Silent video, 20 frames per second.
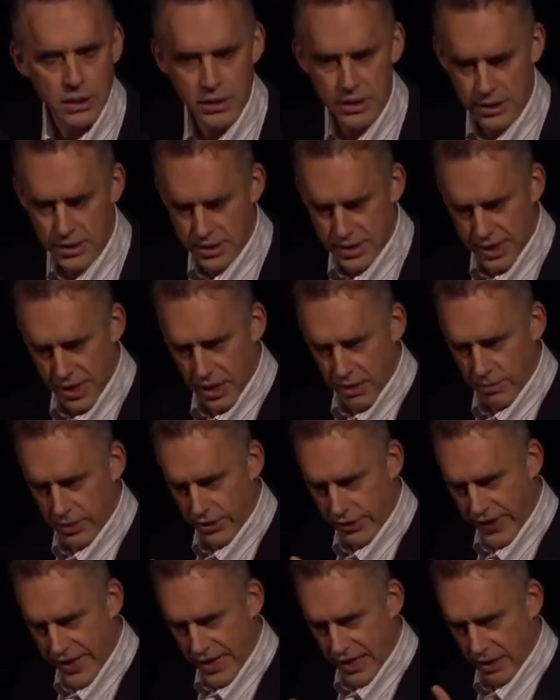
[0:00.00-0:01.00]
This terrible
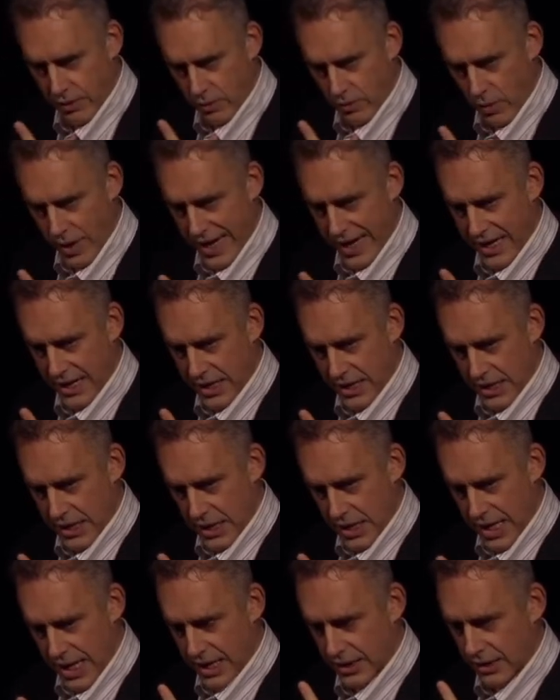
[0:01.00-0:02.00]
thing waited
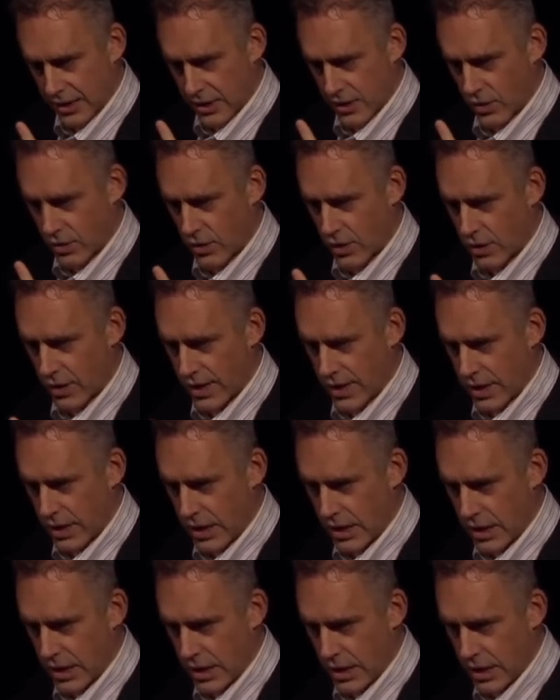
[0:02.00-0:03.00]
at the door and
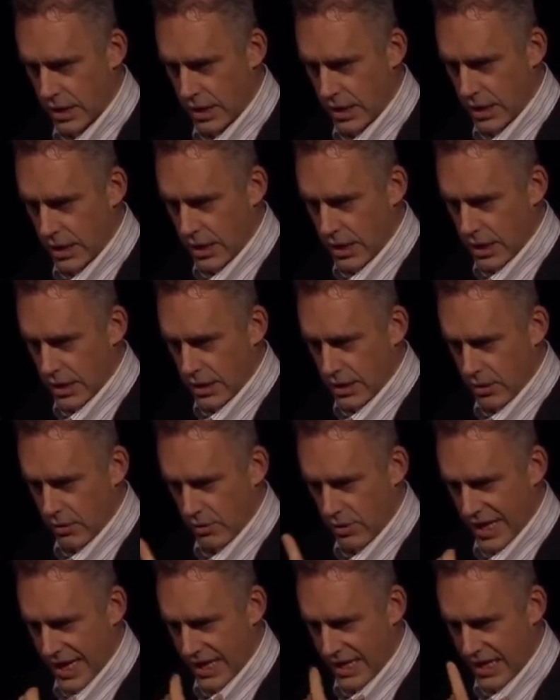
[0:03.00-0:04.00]

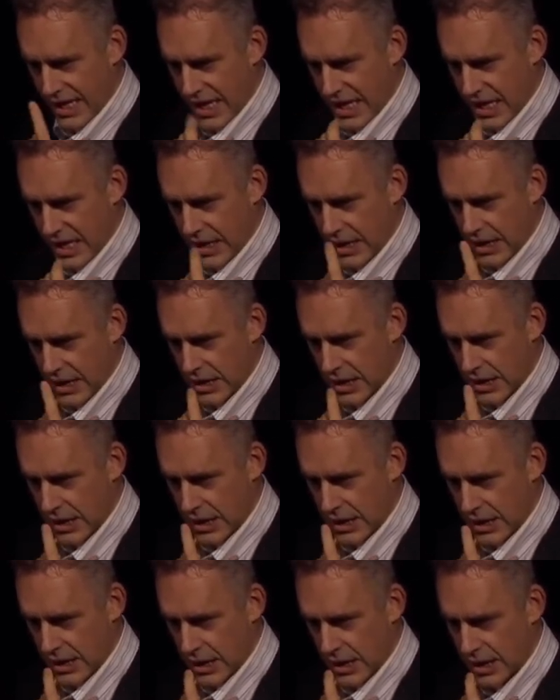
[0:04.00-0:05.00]
you let it in.
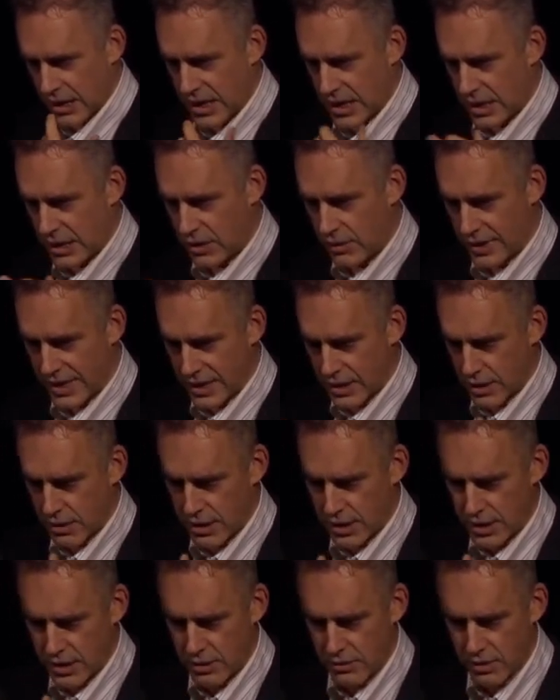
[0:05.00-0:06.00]
And then you
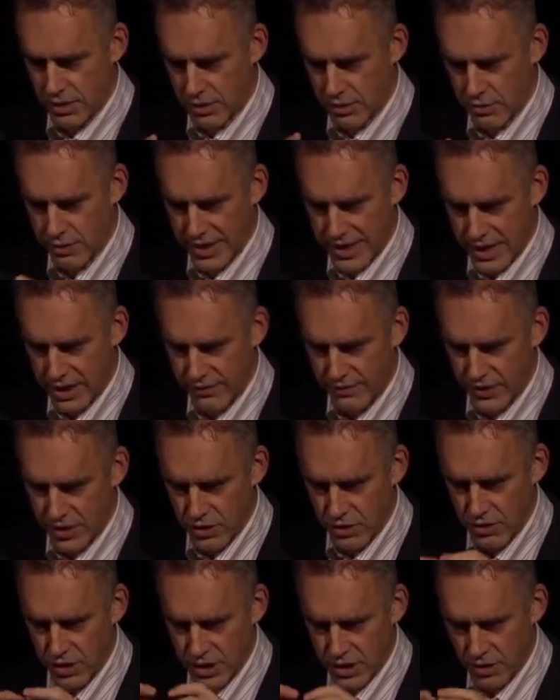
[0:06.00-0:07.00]
entered into a creative
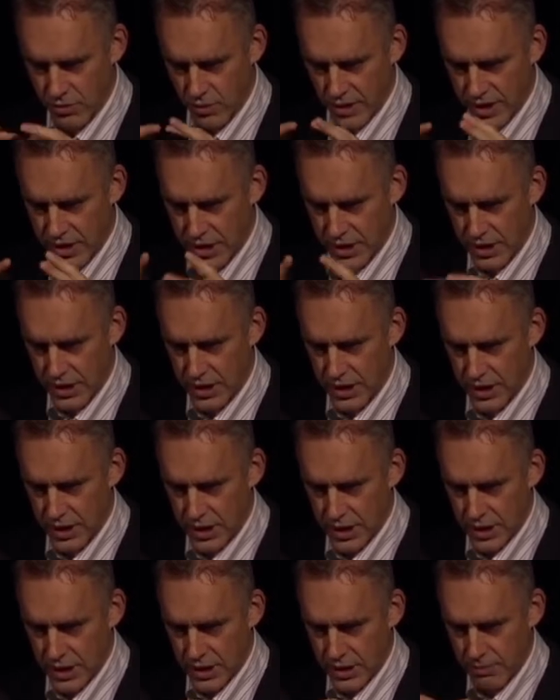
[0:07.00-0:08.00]
union with it
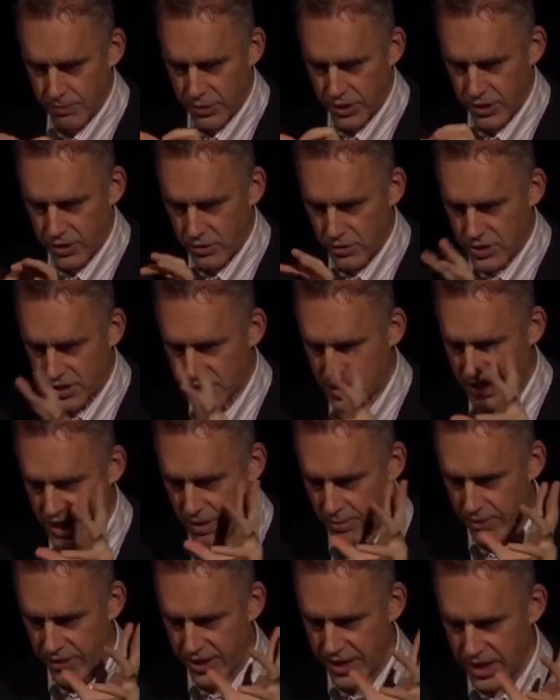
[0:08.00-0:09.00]
and you produced
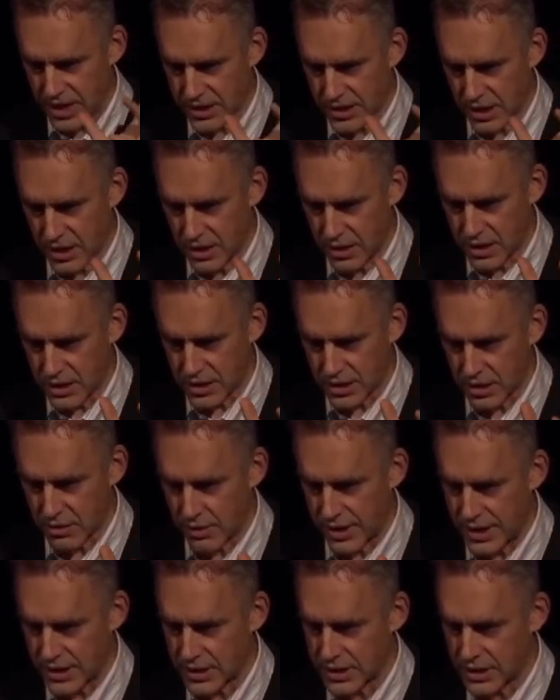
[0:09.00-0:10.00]
something as a
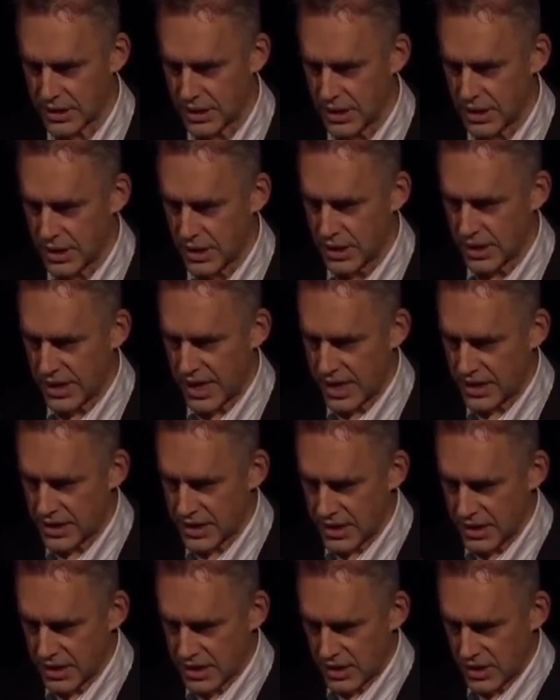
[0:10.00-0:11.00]
consequence. And that's
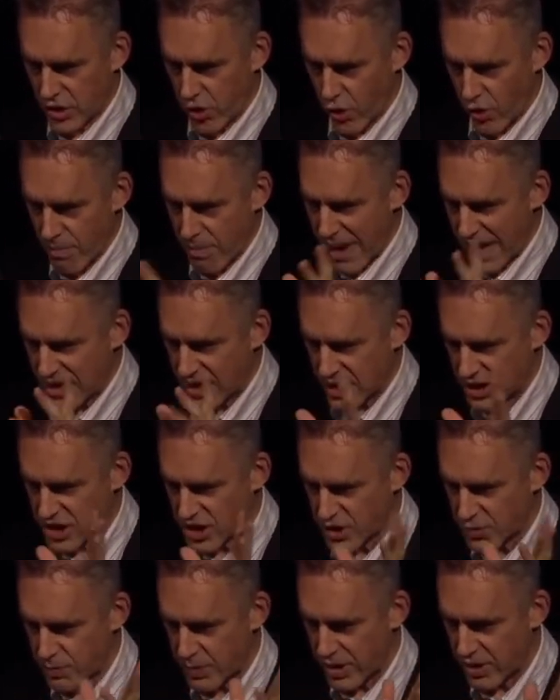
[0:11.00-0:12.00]
this tormented
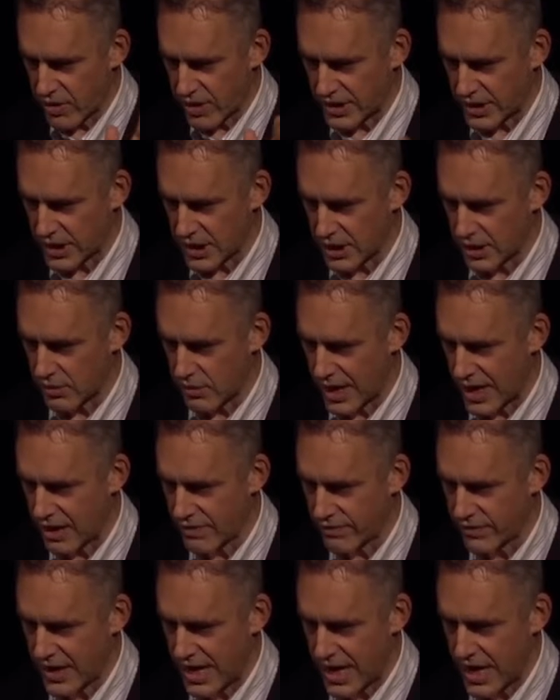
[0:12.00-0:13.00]
spirit that you
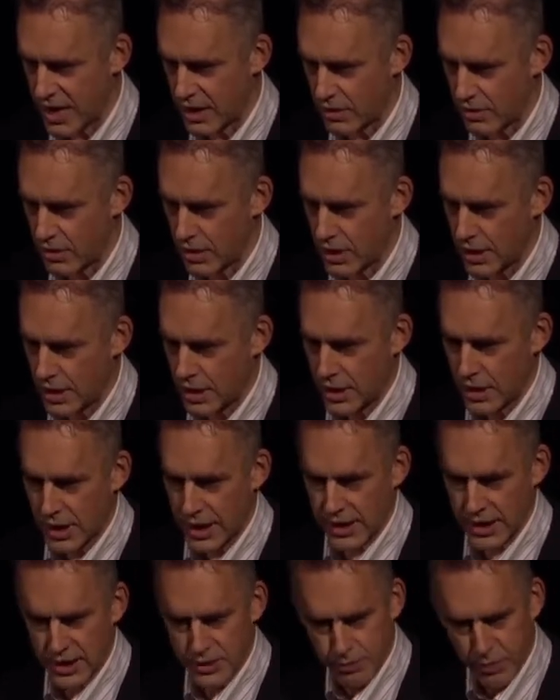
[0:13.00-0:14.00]
have now.
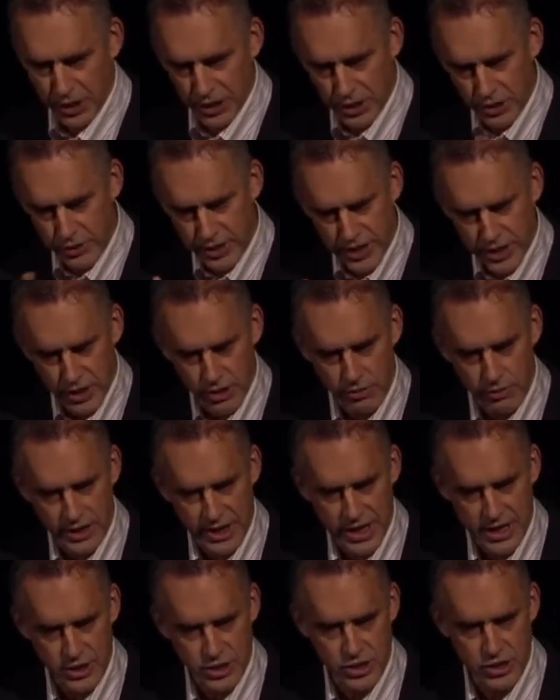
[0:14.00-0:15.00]
And it's polluting your
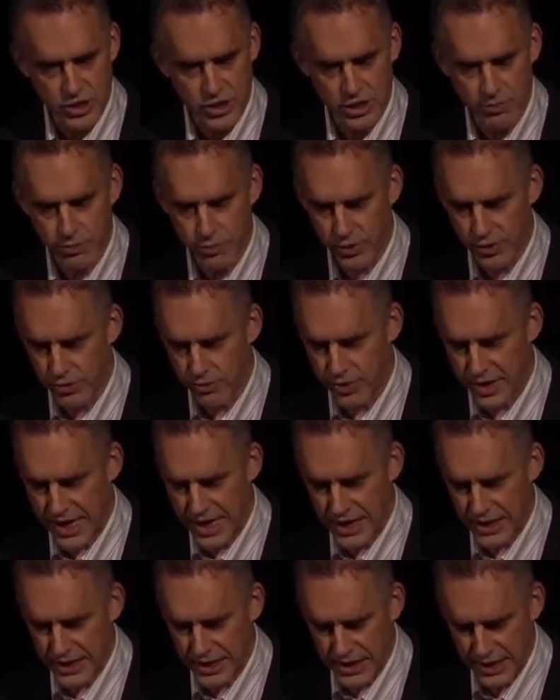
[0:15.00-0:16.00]
relationship with
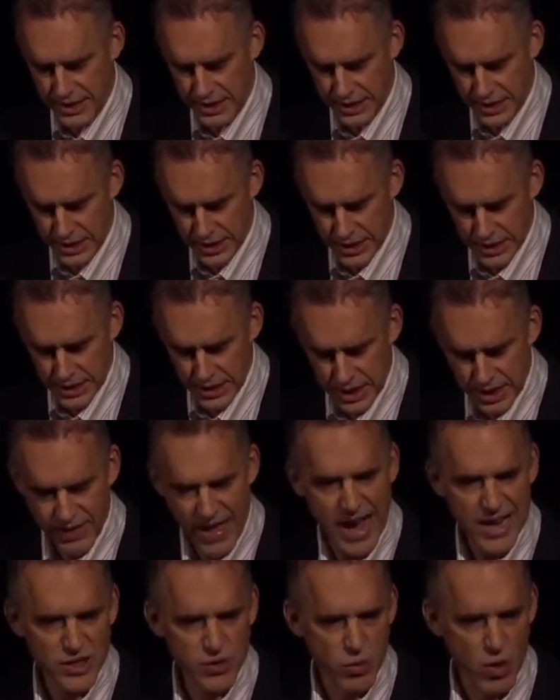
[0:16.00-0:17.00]
reality. And
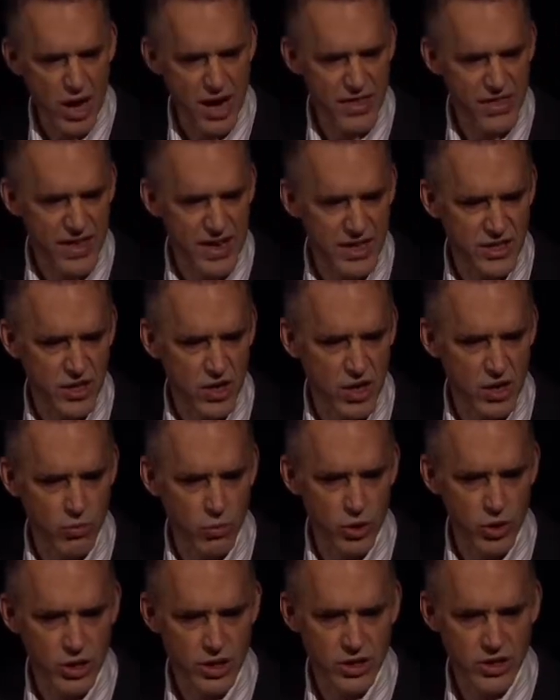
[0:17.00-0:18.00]
that's why things aren't
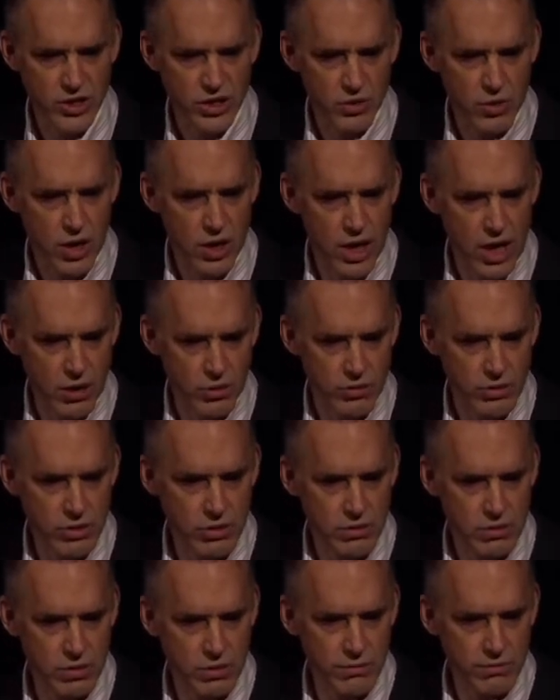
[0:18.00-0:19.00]
working
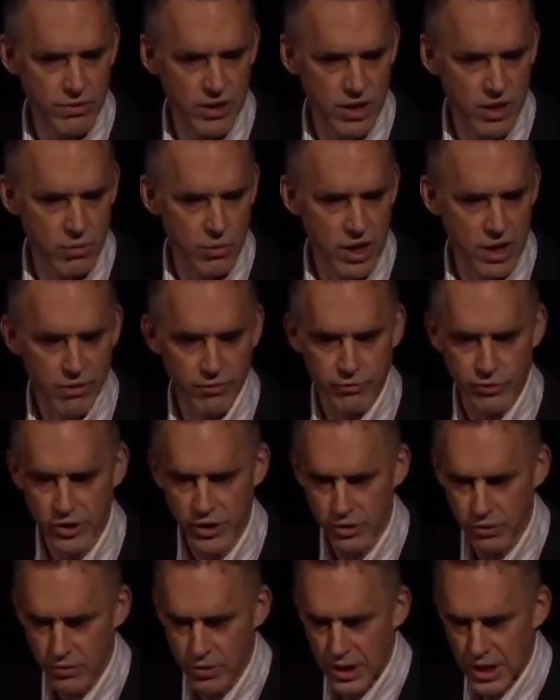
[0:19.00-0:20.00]
out very well for
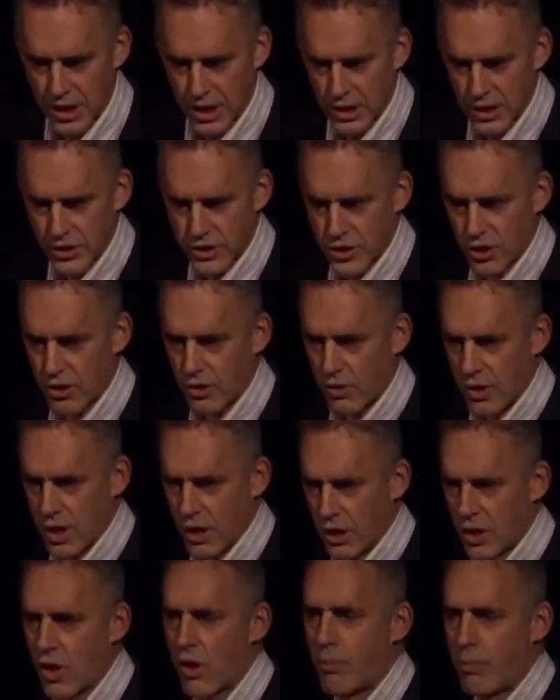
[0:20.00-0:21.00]
you.
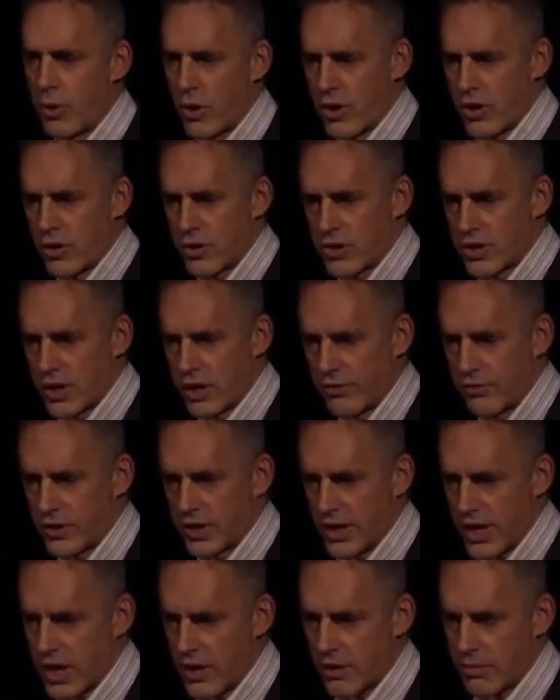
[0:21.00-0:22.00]
So go put yourself
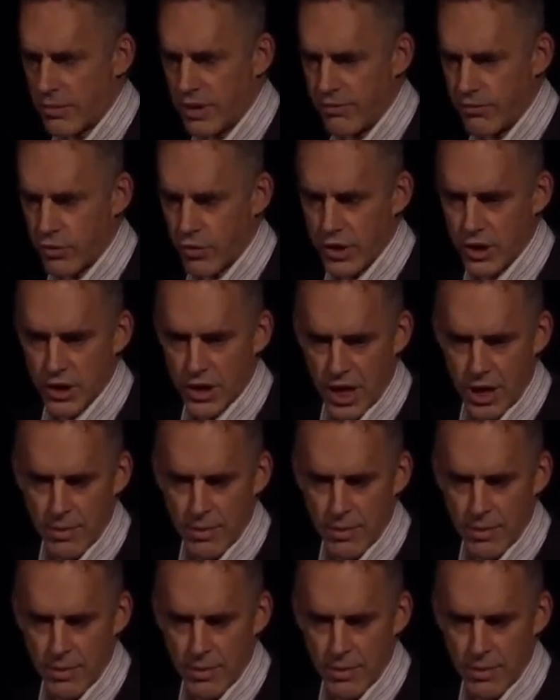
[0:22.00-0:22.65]
together before you